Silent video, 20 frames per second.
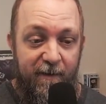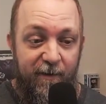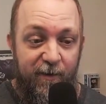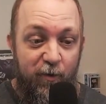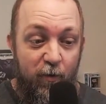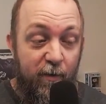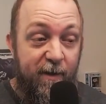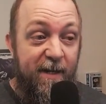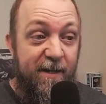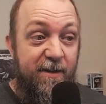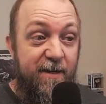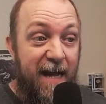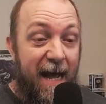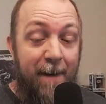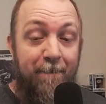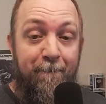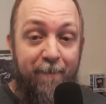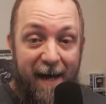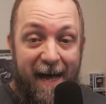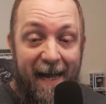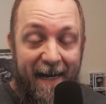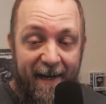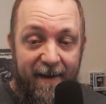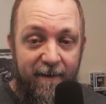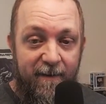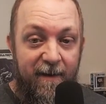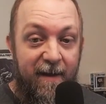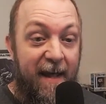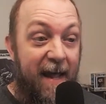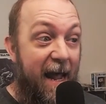You could not buy it,
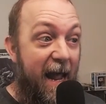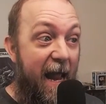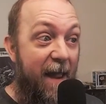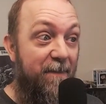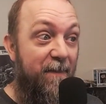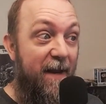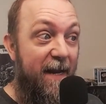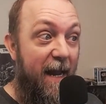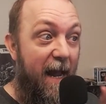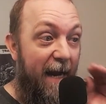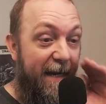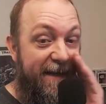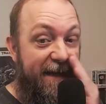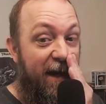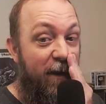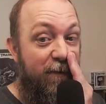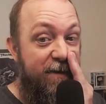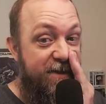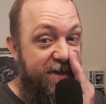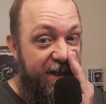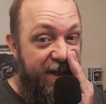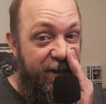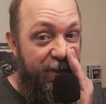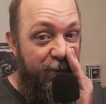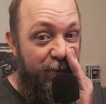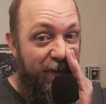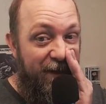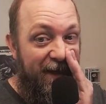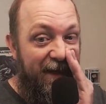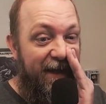and then I guarantee
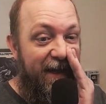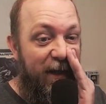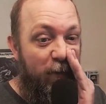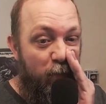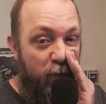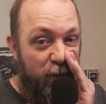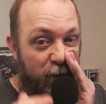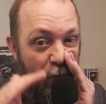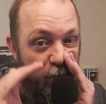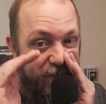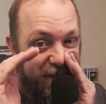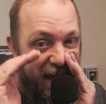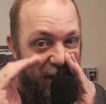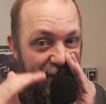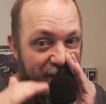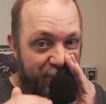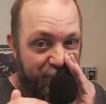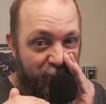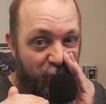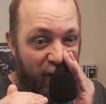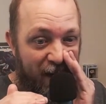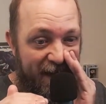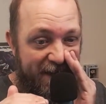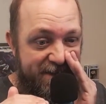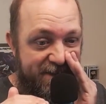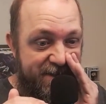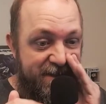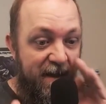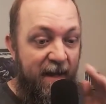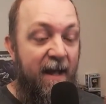you it will go down in
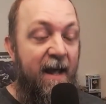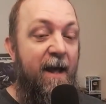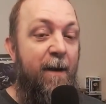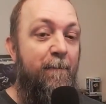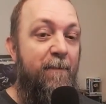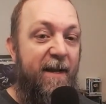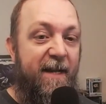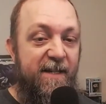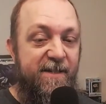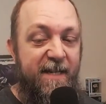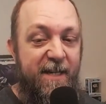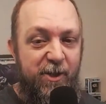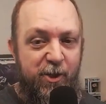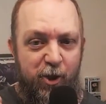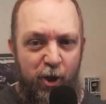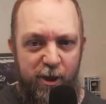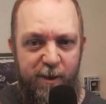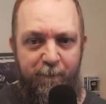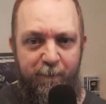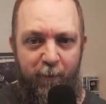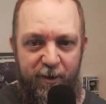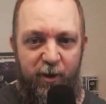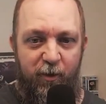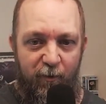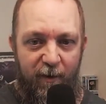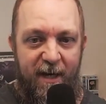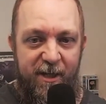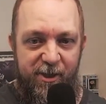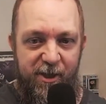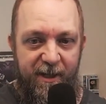price because they just put the
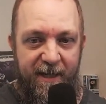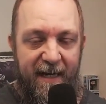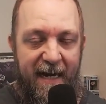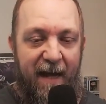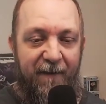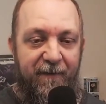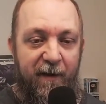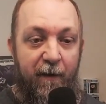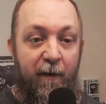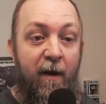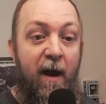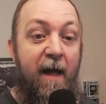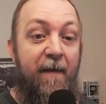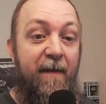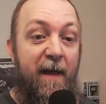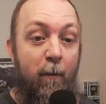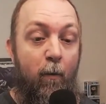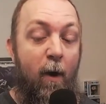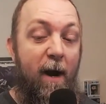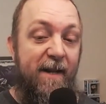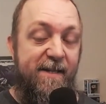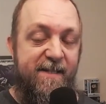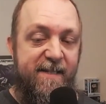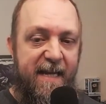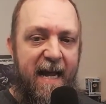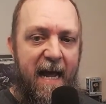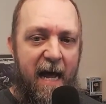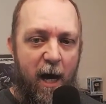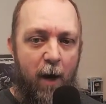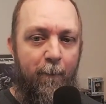creation kit out there. They want to see
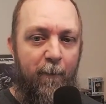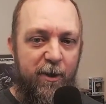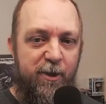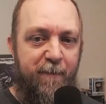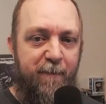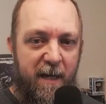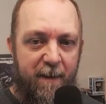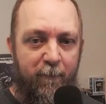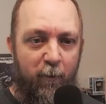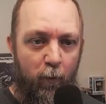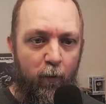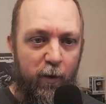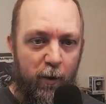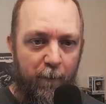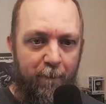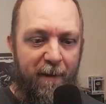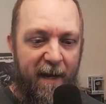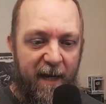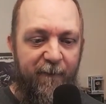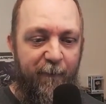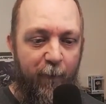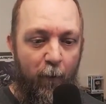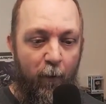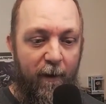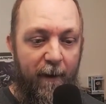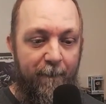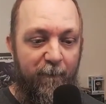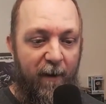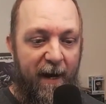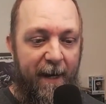how much people will pay for
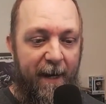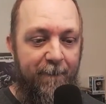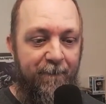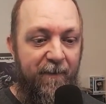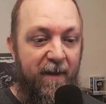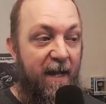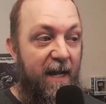it, right?